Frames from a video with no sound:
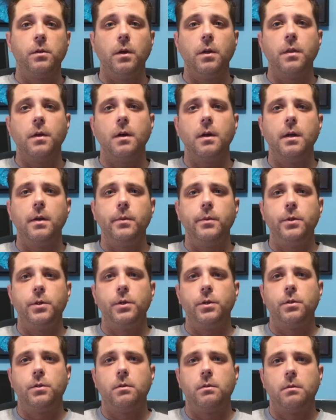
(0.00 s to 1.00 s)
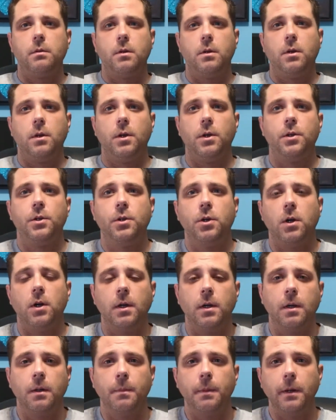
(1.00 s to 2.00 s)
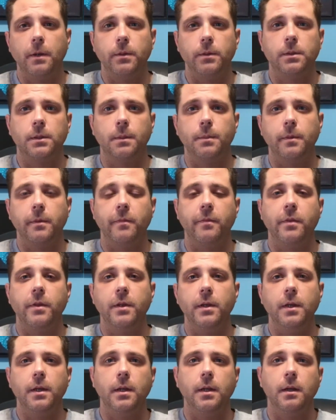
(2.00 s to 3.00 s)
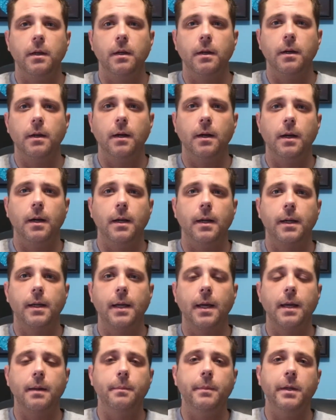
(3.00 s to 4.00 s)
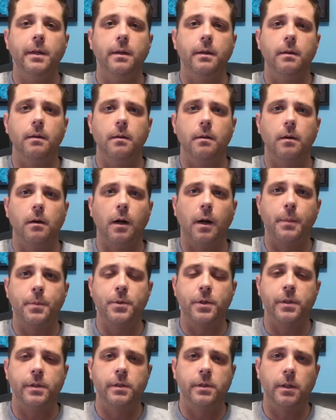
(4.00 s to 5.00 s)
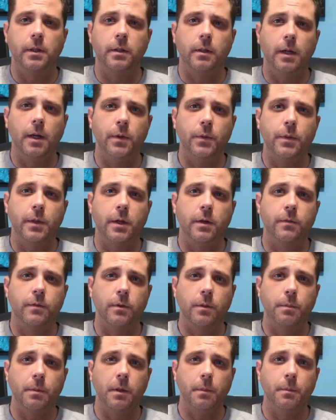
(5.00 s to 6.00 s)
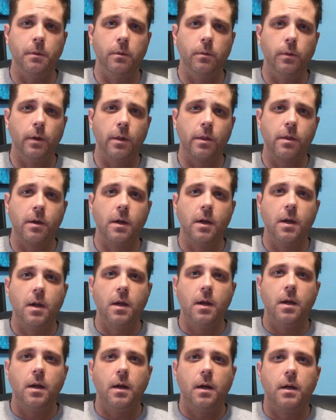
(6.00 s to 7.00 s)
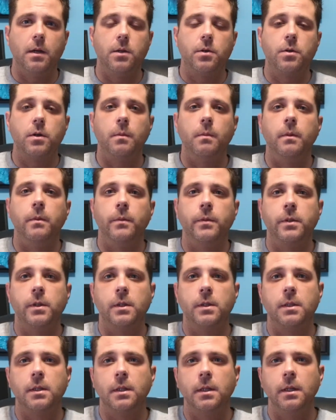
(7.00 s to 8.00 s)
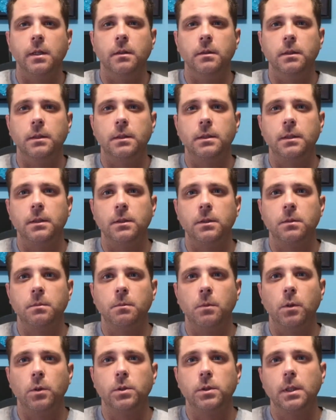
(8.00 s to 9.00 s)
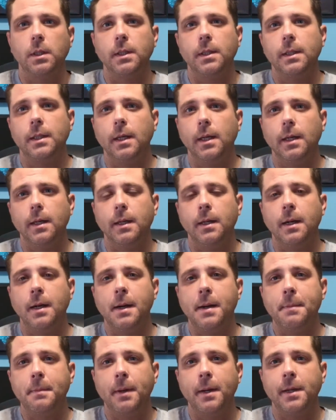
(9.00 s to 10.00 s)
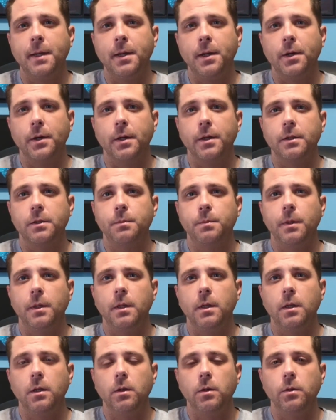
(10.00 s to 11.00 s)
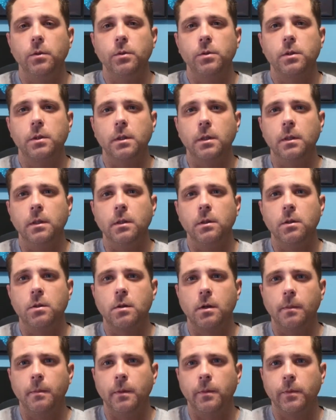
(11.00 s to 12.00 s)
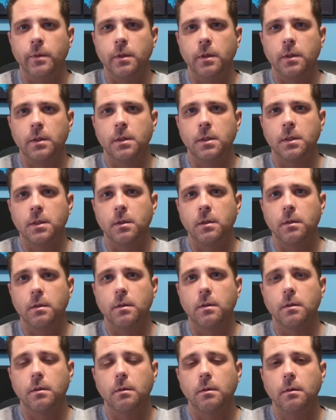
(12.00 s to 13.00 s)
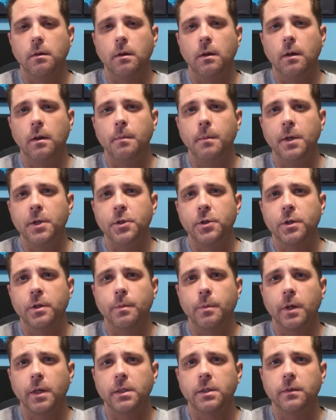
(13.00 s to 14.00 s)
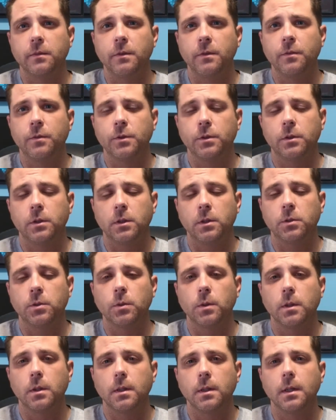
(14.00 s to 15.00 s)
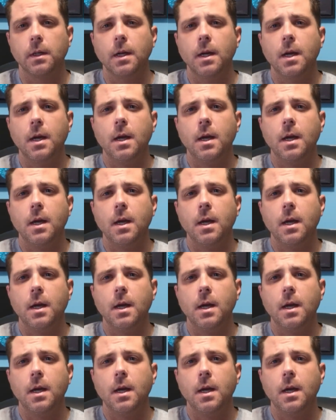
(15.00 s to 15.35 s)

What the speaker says: So I thought I would just talk about some of the ketamine options that are out there for people with treatment-resistant illnesses. Mostly, I hear it's being used in treatment-resistant major depressive disorder